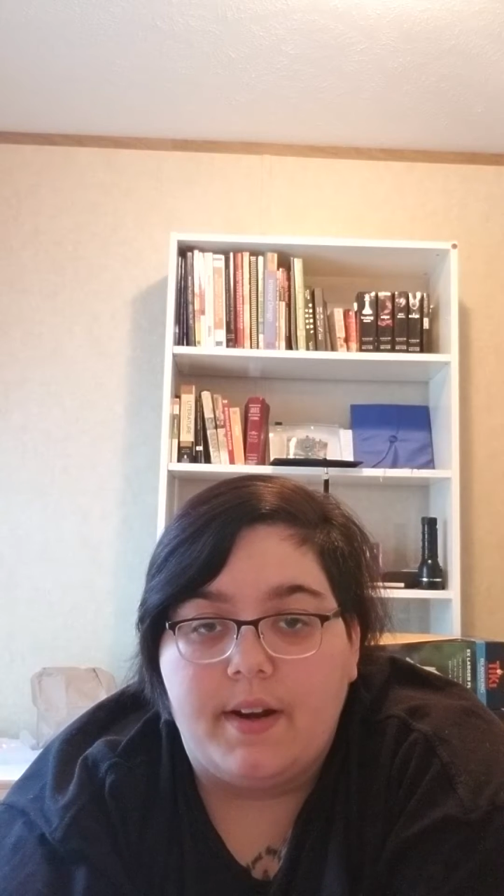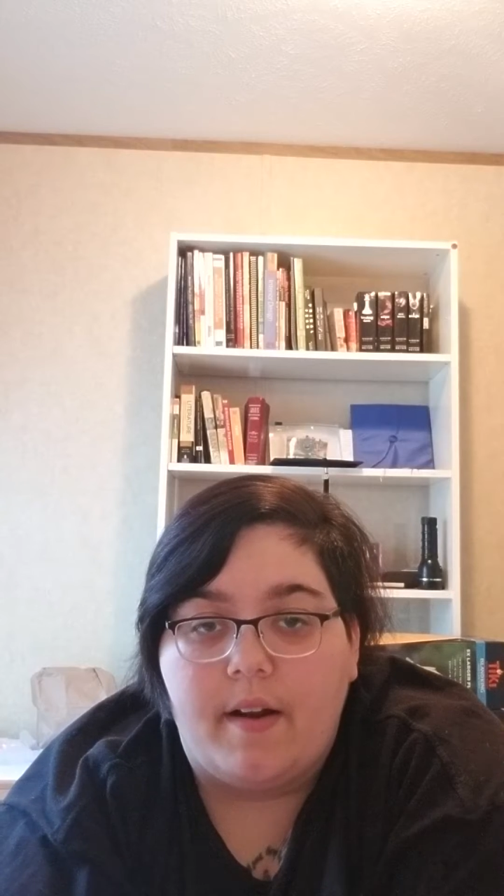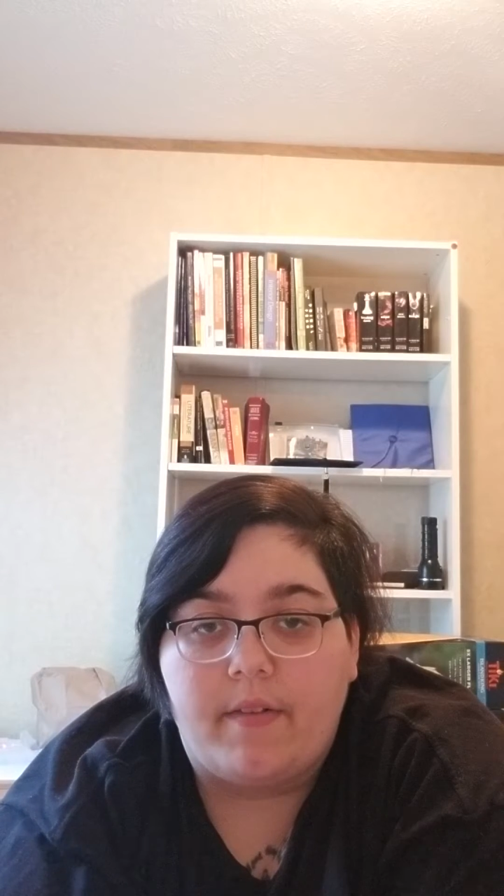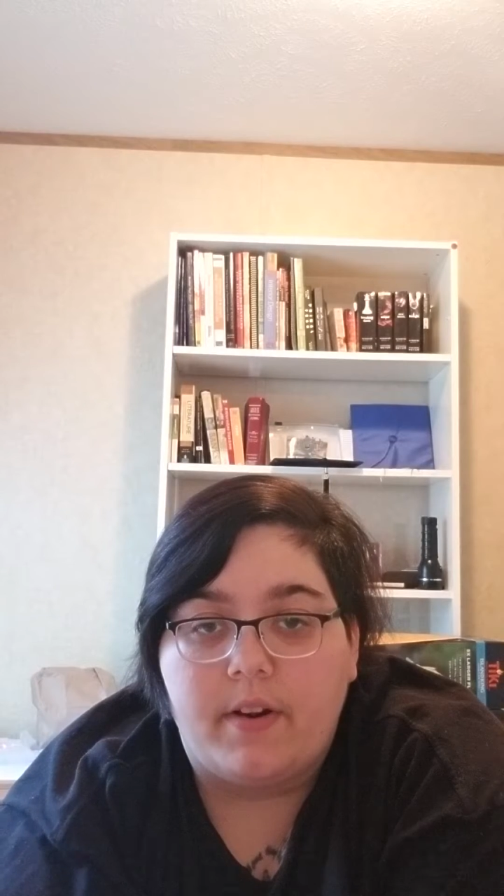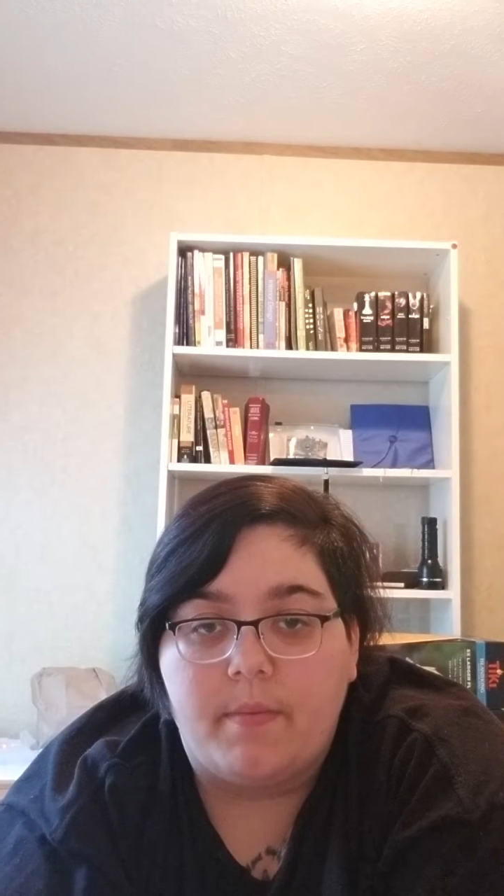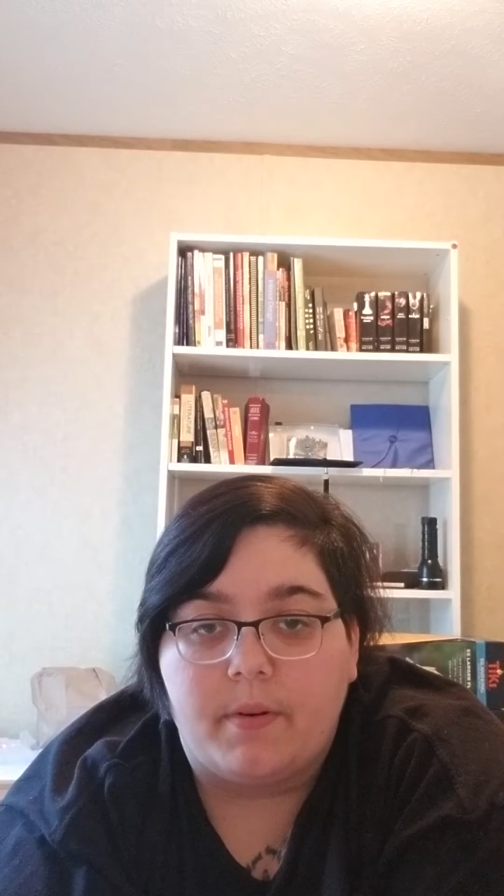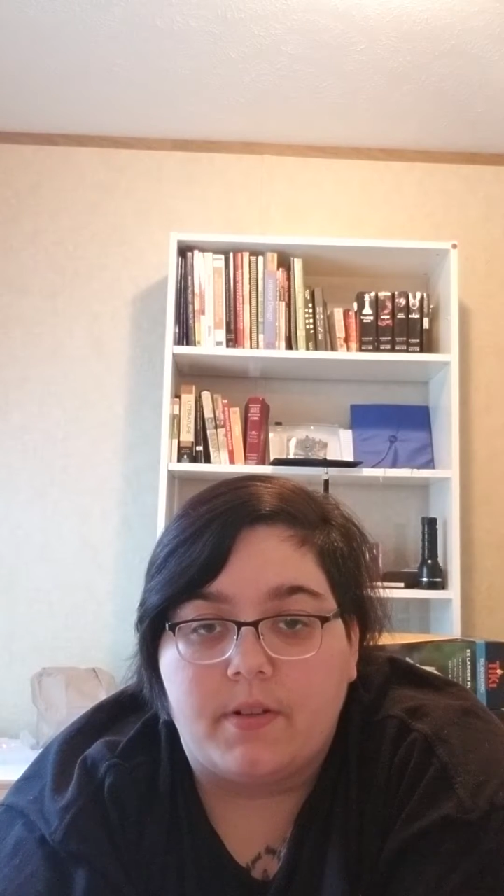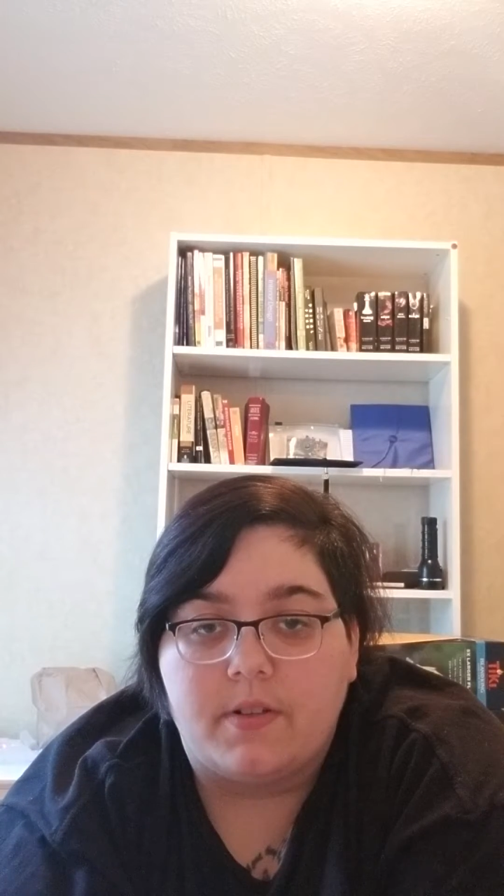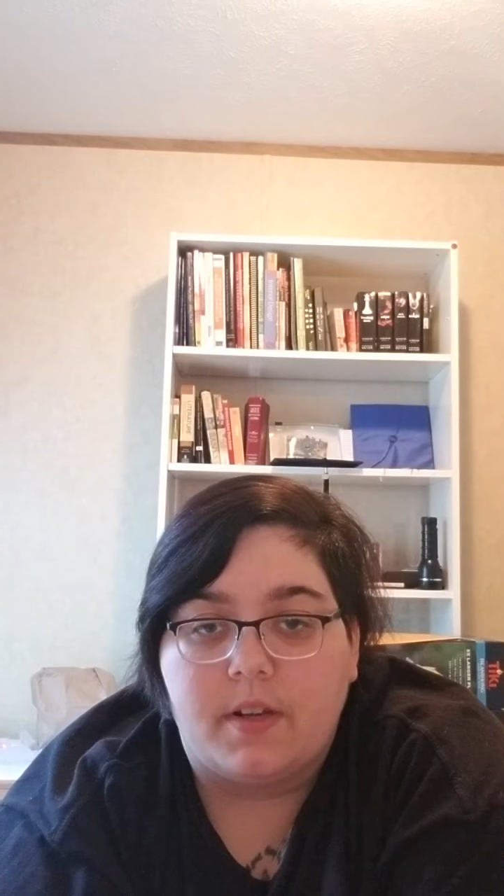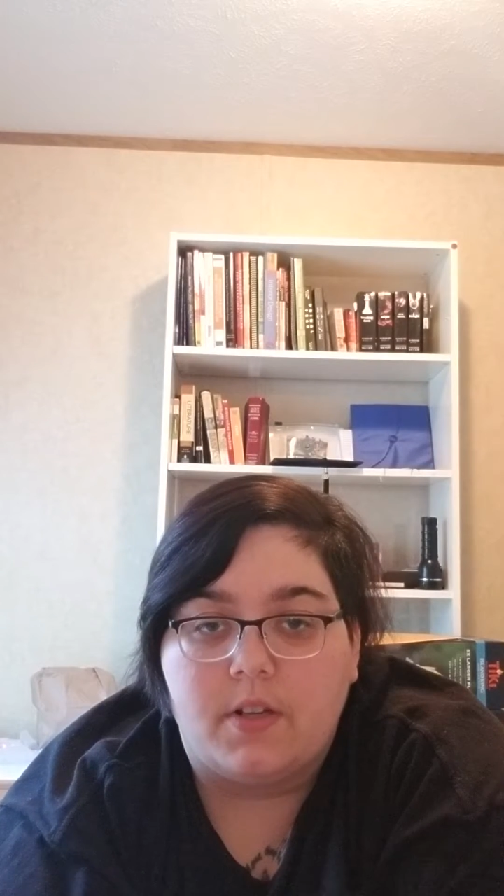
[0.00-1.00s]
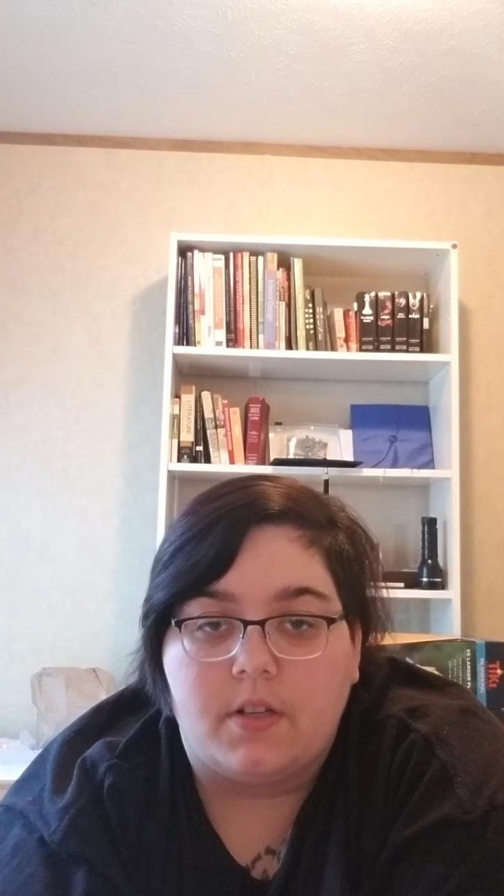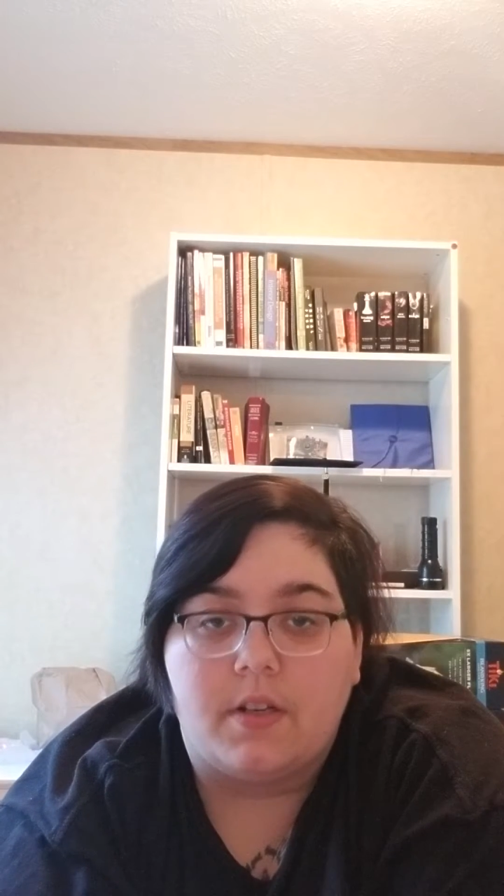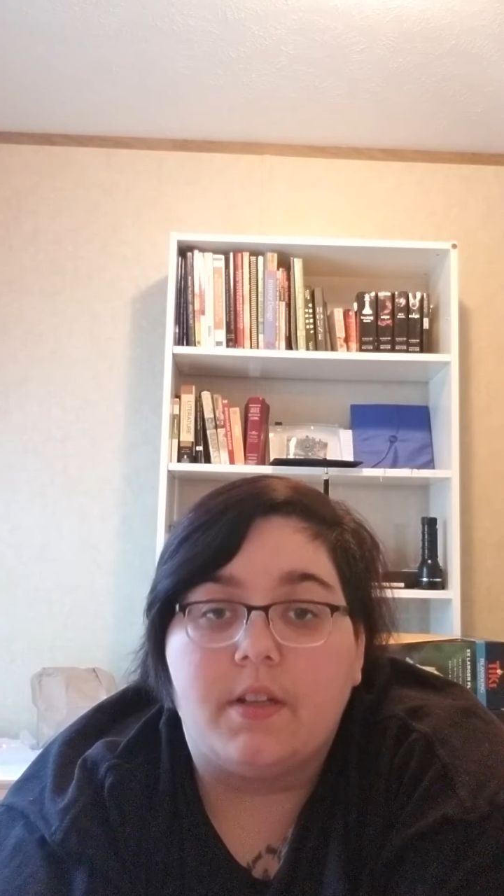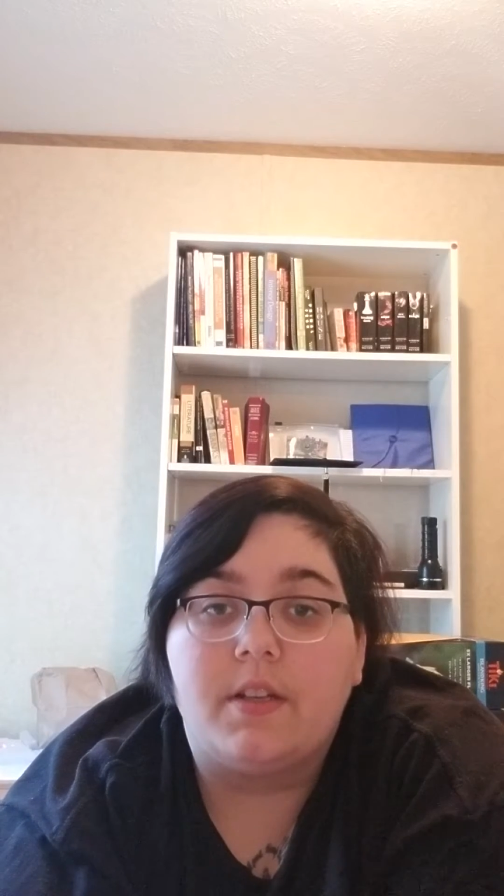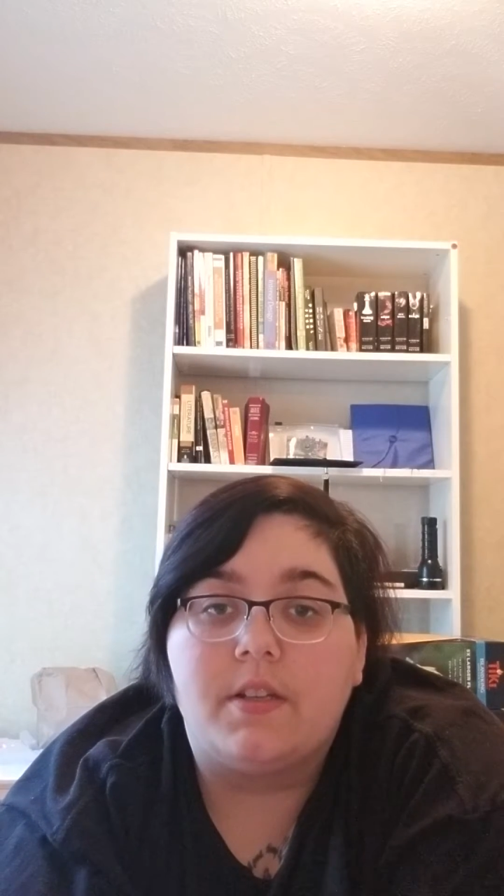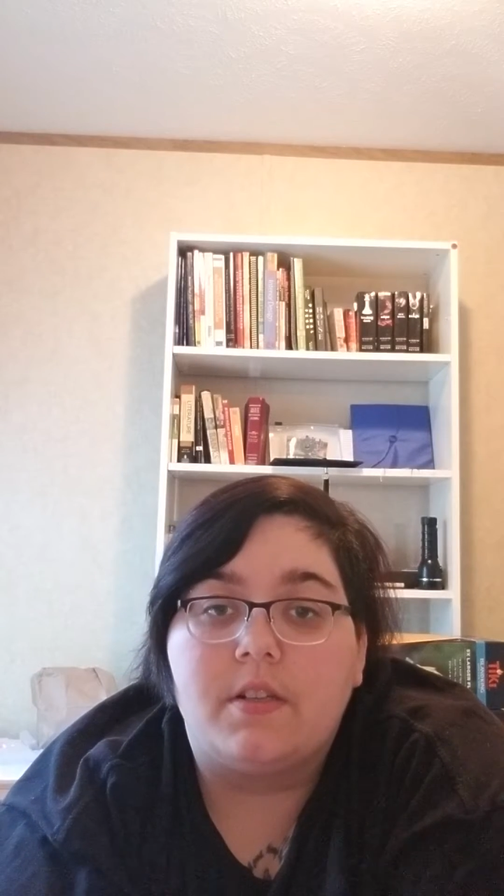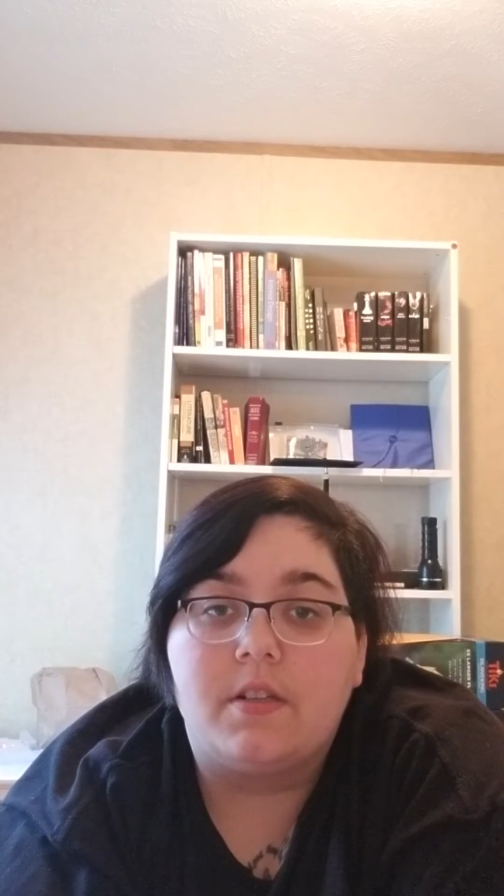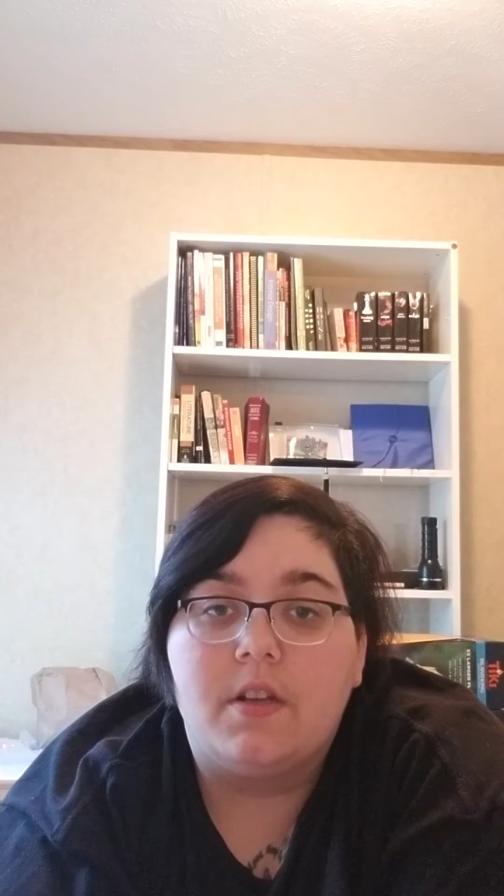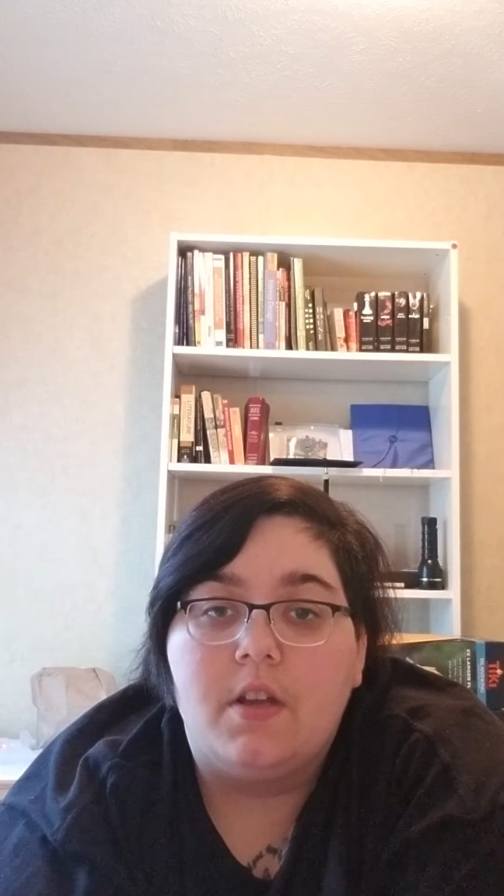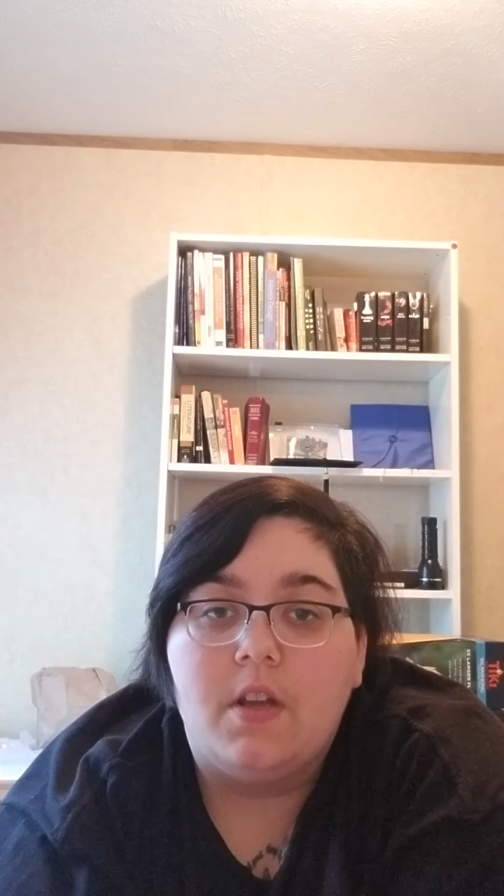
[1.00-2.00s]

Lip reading: after depersonalization, because